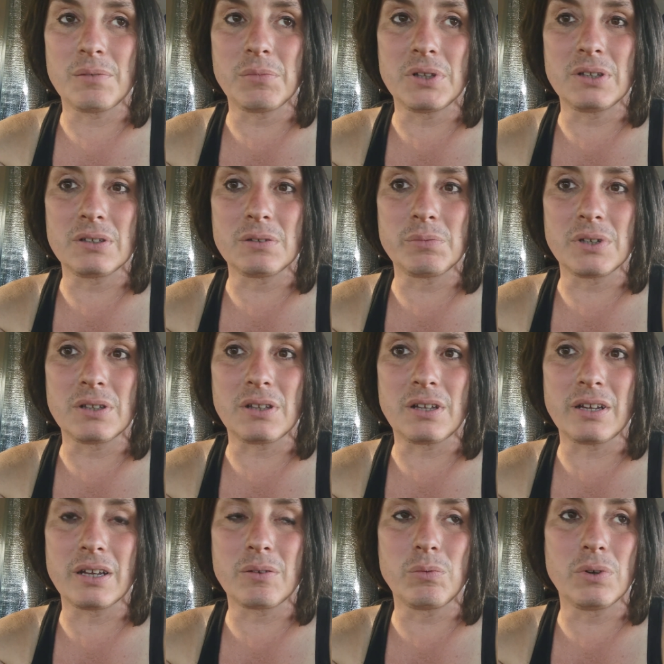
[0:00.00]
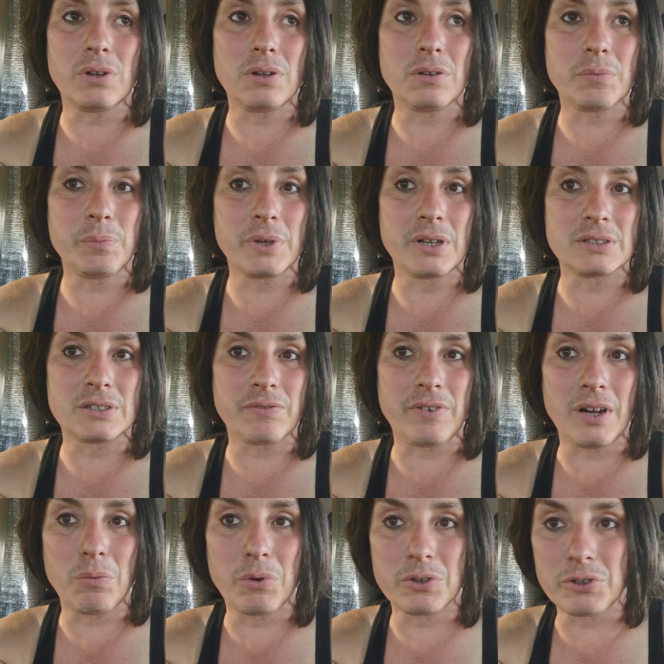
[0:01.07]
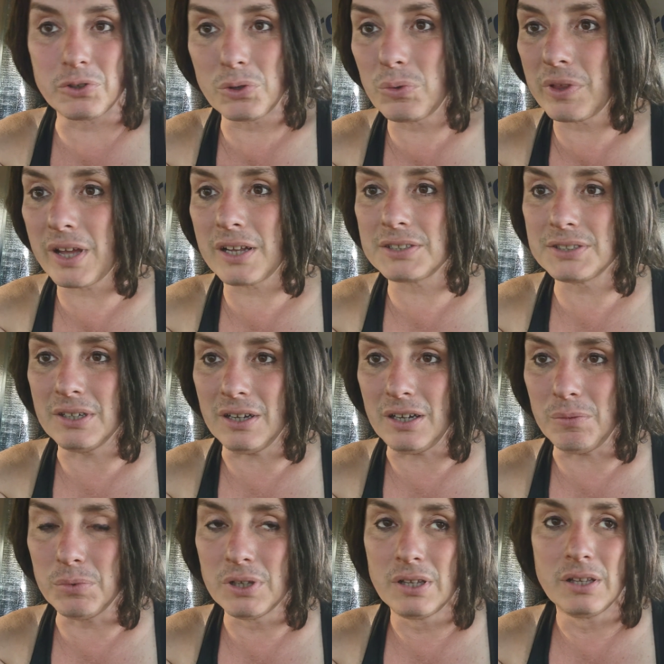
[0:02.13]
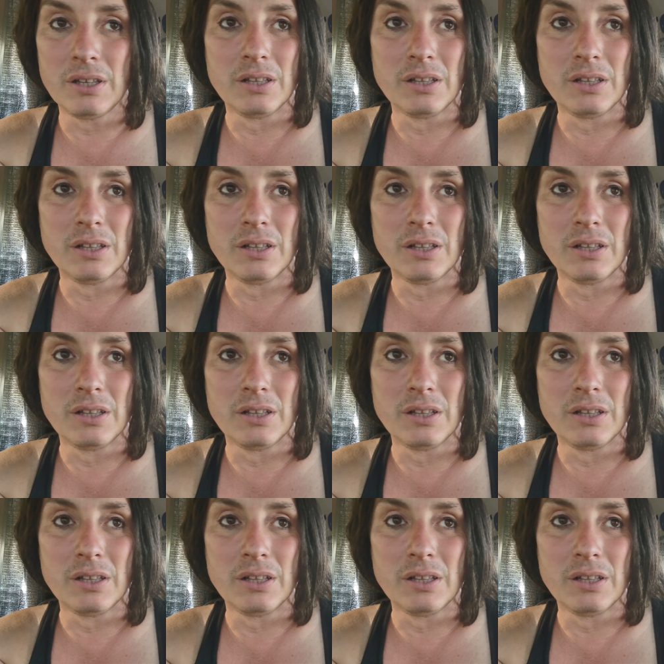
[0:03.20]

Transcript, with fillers: I'm a little bit like, well, because if I were to do that job,